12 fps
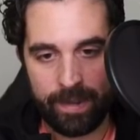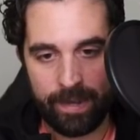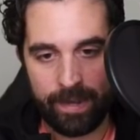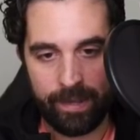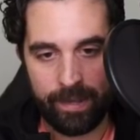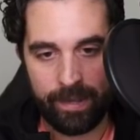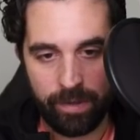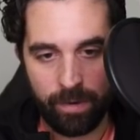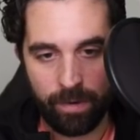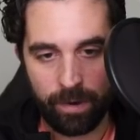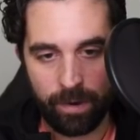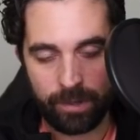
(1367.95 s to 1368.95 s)
in New
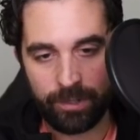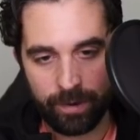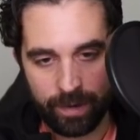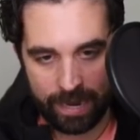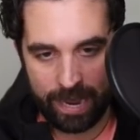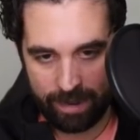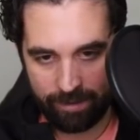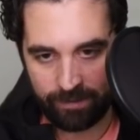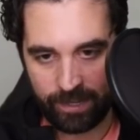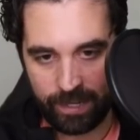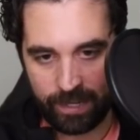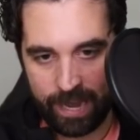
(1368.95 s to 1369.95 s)
York during
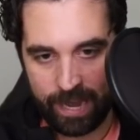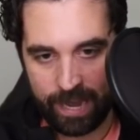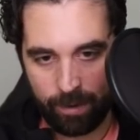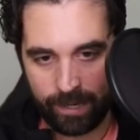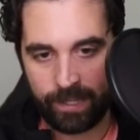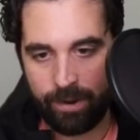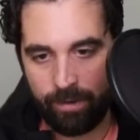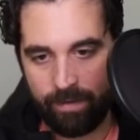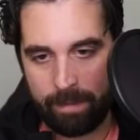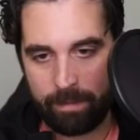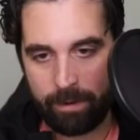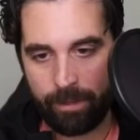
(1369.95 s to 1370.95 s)
NFT NYC on
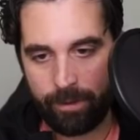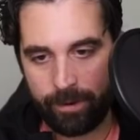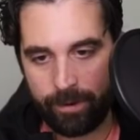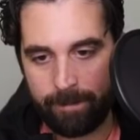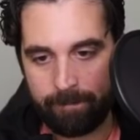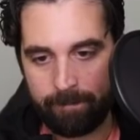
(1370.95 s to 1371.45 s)
November 3rd.